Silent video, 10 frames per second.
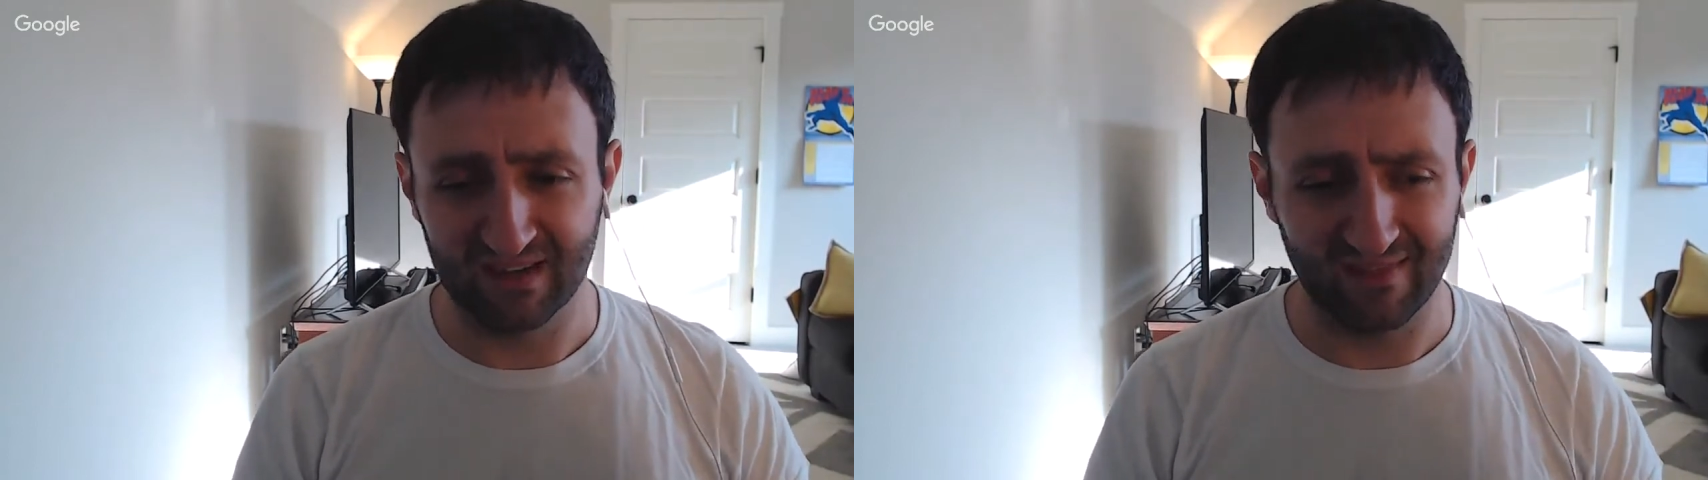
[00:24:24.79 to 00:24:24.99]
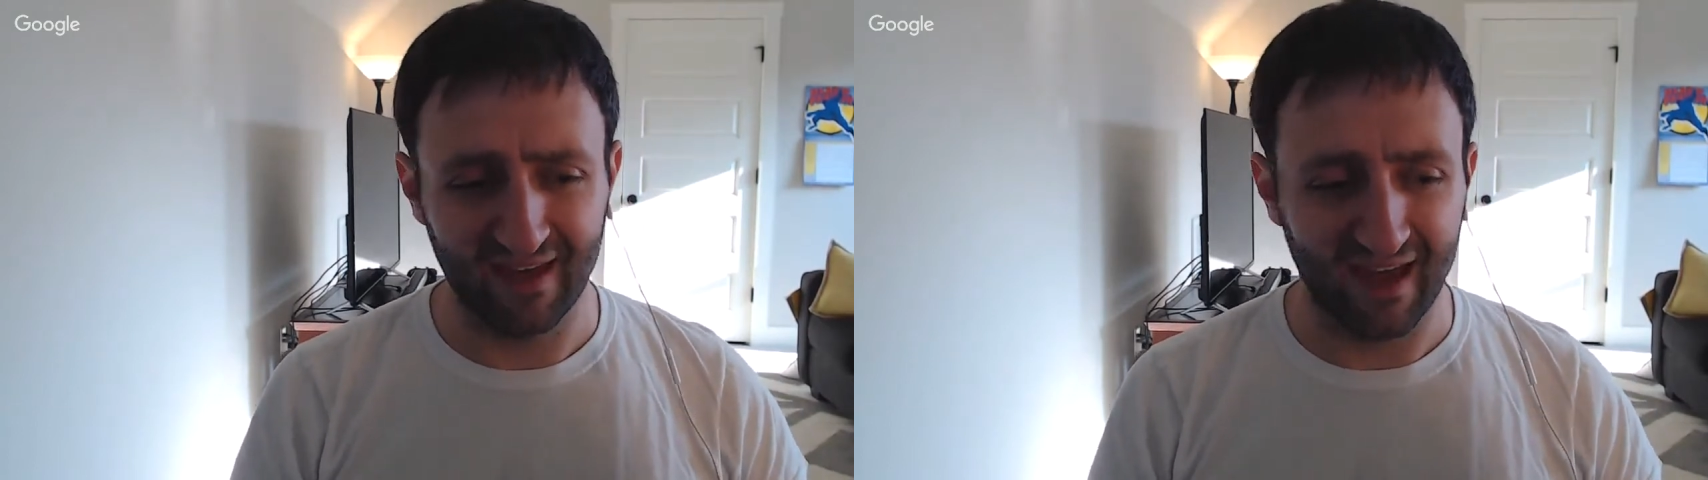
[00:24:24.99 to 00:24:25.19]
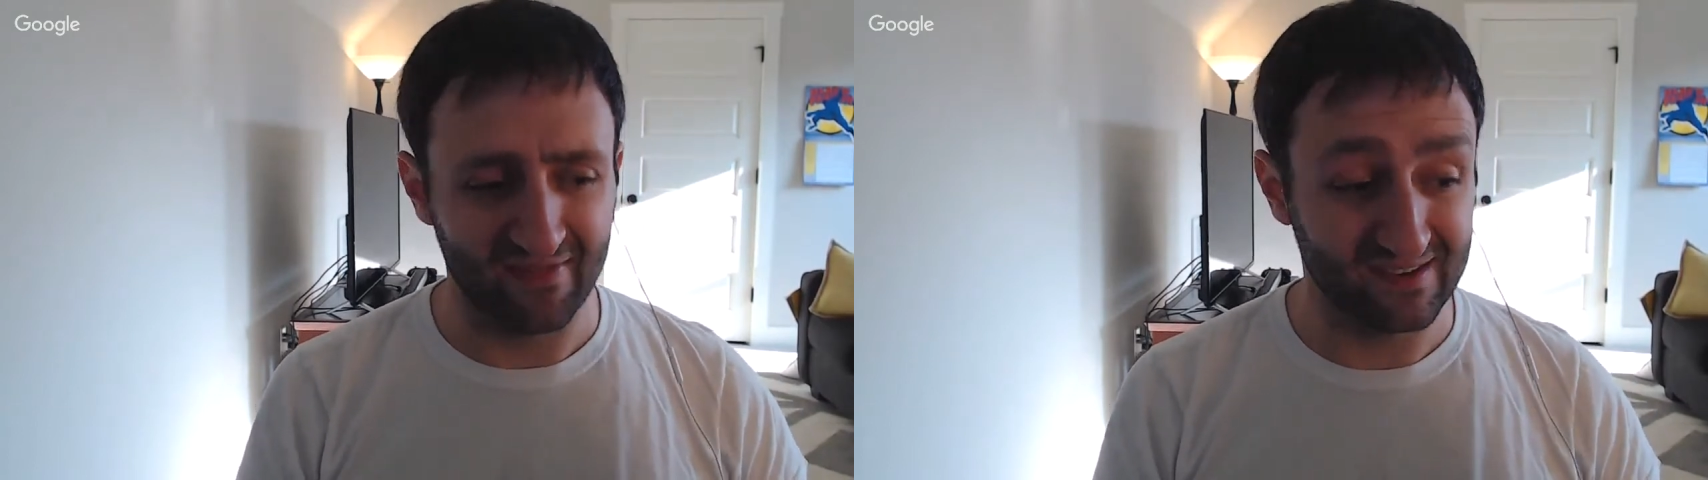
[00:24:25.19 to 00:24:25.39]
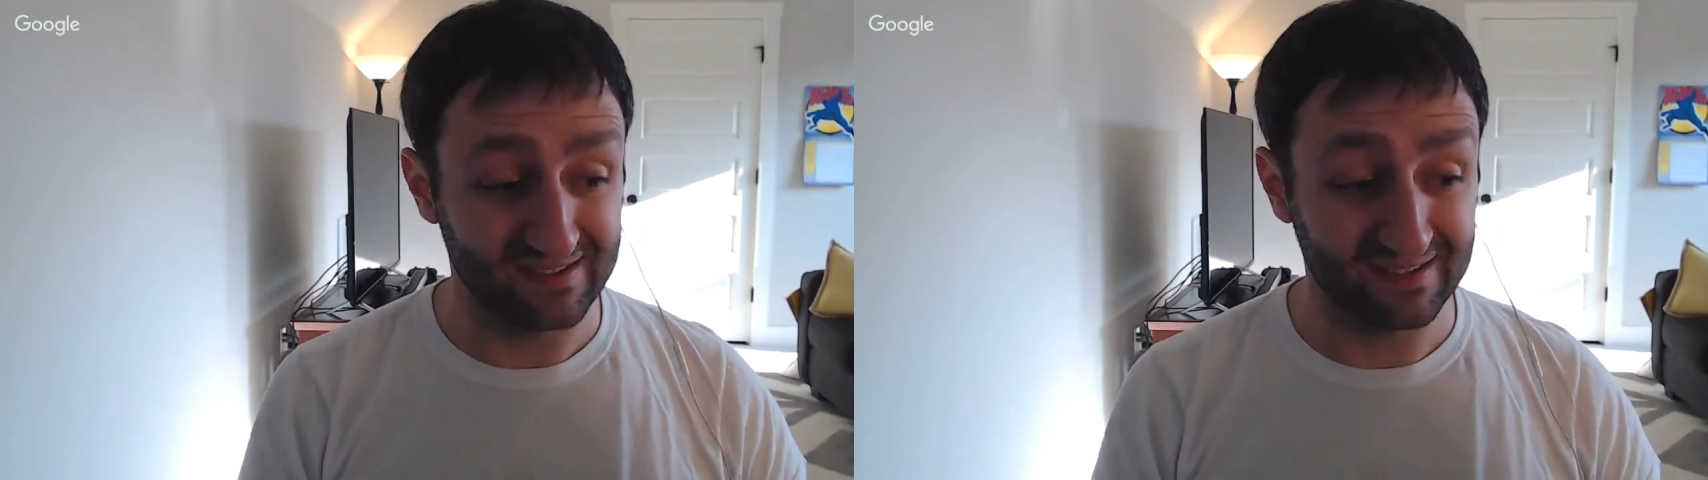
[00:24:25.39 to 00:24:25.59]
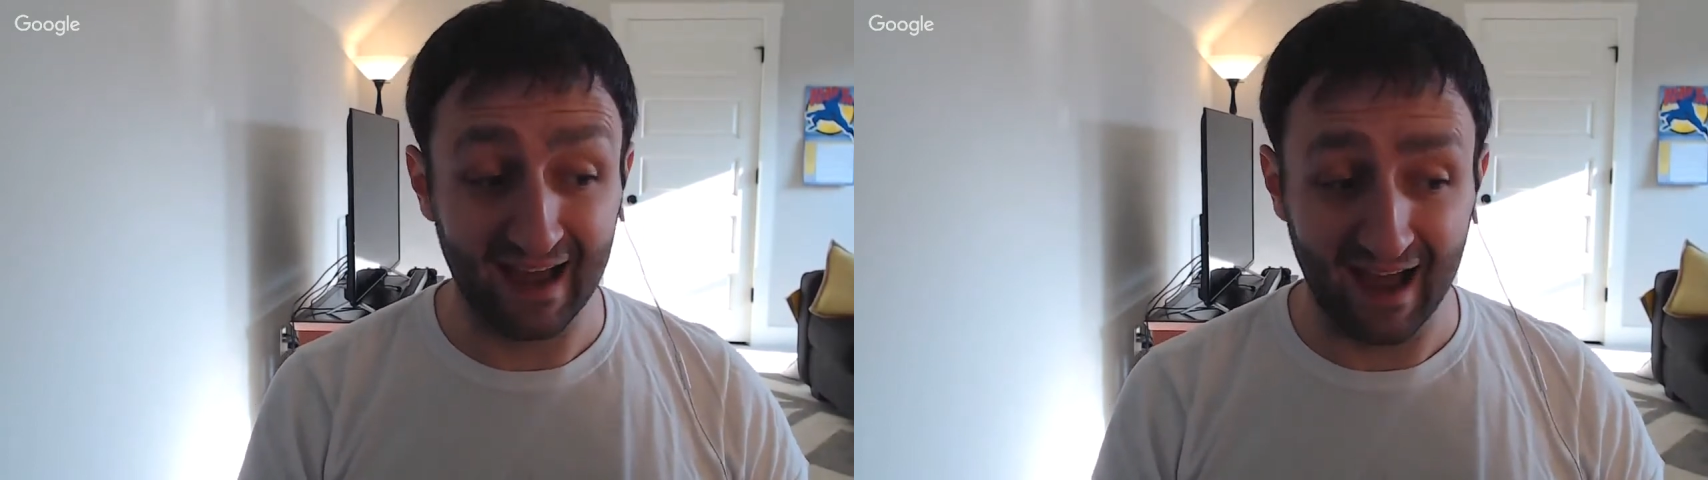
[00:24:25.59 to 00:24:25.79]
in that
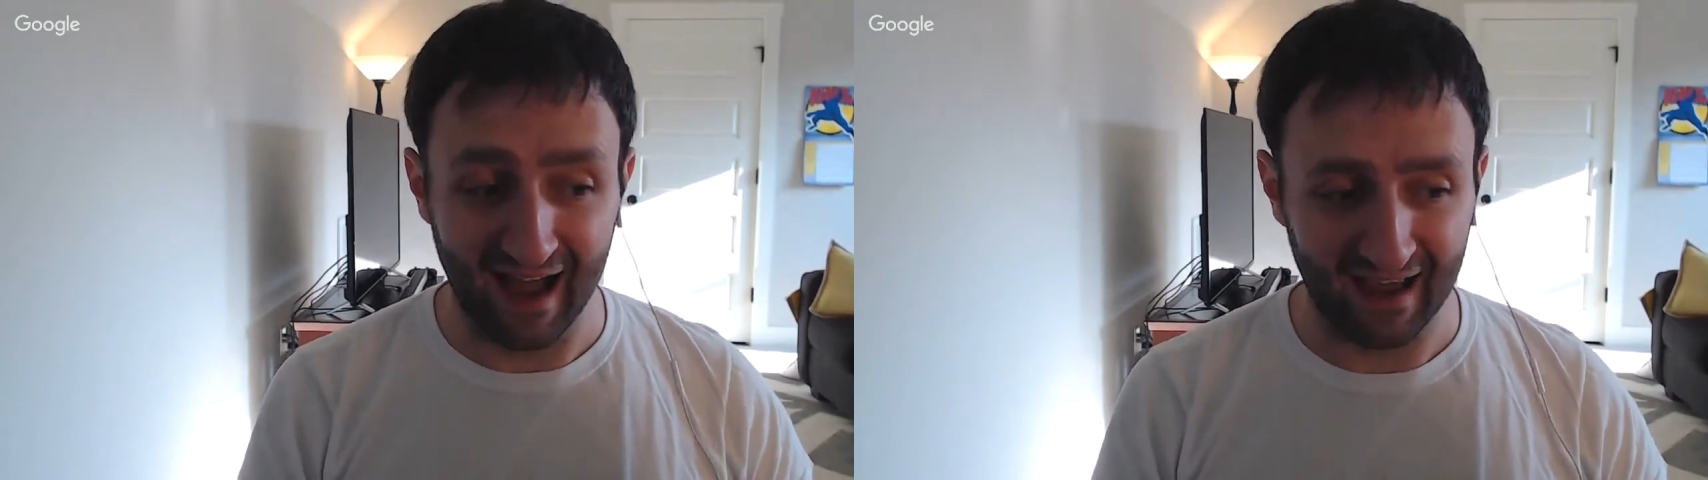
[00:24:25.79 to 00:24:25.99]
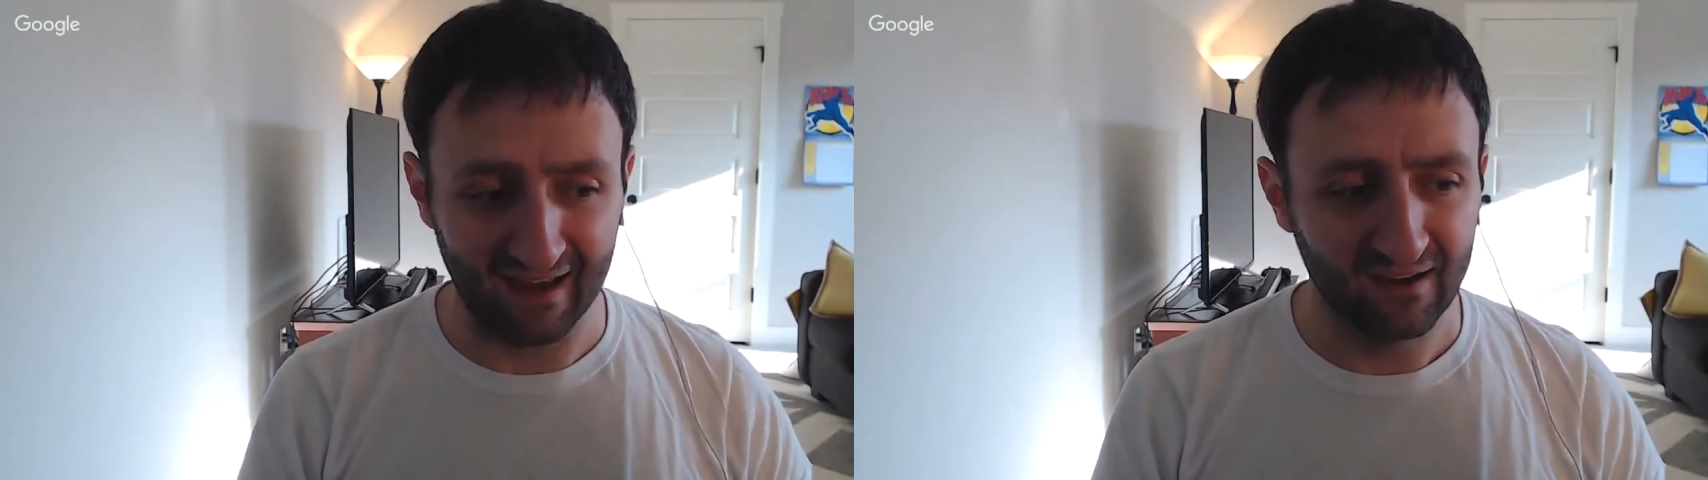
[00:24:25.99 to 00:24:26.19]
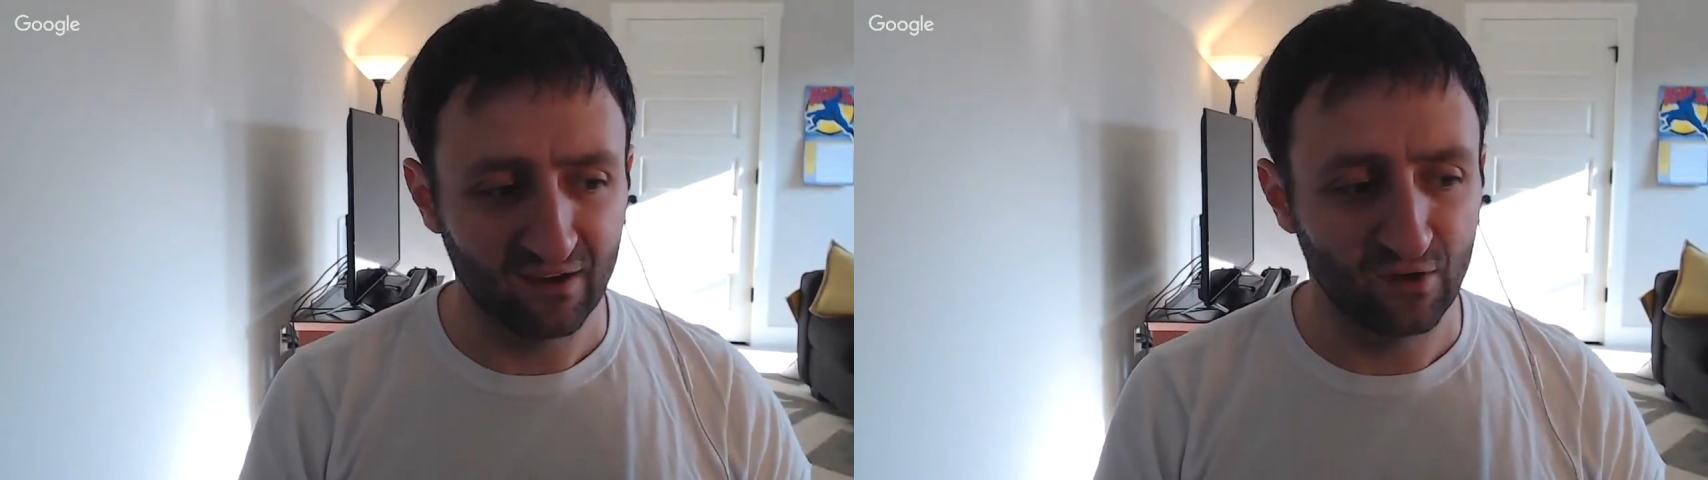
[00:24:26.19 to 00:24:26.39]
this guy,